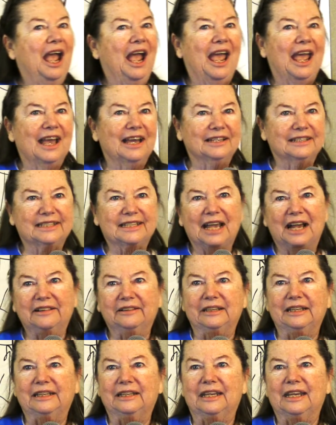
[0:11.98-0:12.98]
and
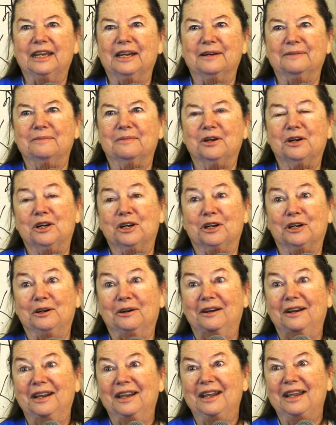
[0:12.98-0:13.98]
telling her
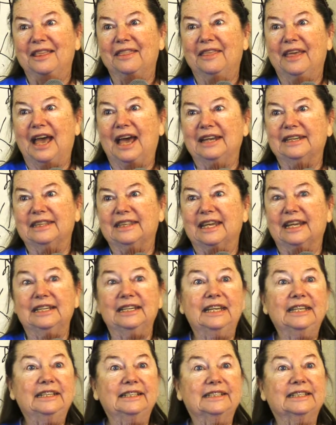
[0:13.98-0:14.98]
that they
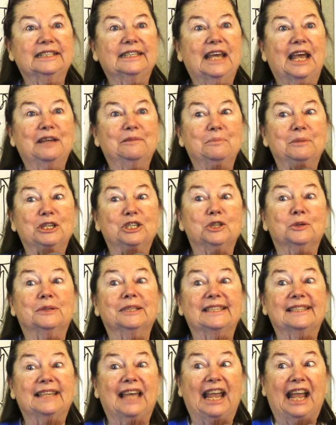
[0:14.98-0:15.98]
needed to take me to a
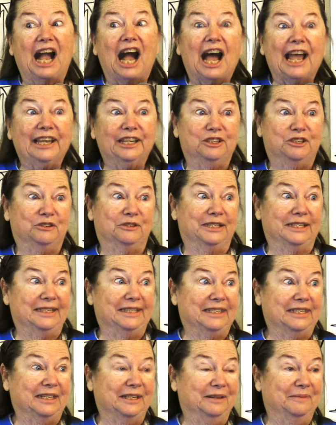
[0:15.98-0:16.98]

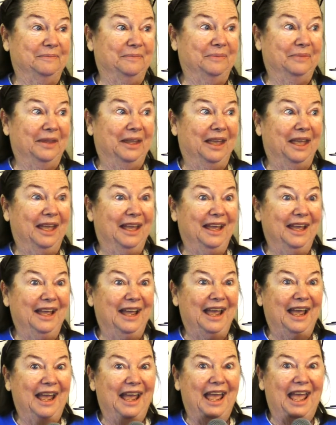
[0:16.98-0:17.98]
psychiatrist.
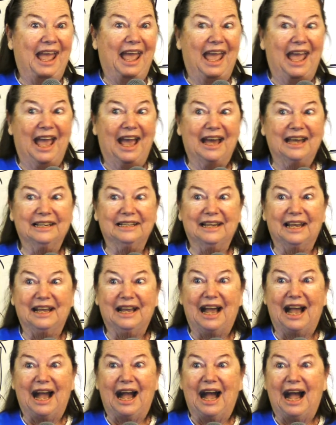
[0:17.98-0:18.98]
And
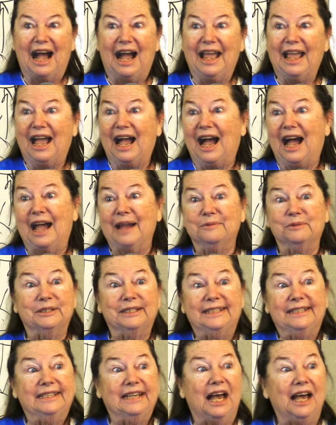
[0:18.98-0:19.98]
I was
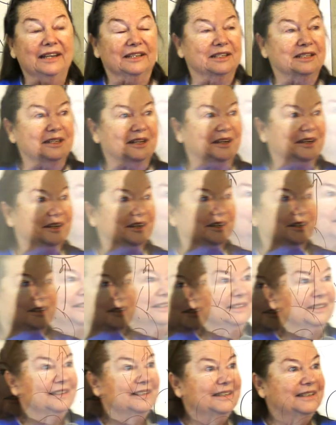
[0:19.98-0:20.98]
stunned
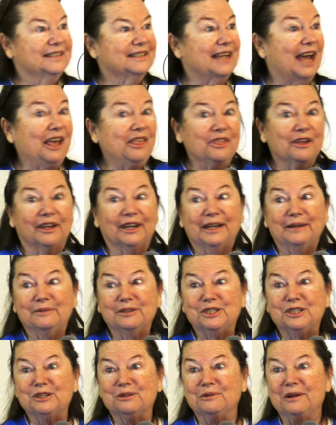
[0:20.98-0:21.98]
because I thought I
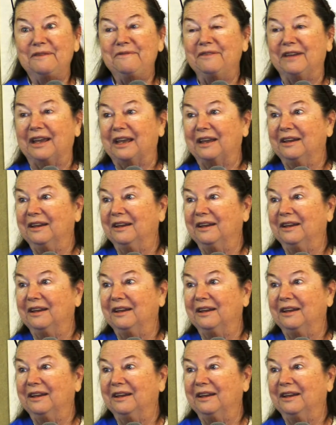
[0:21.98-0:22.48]
was terrific.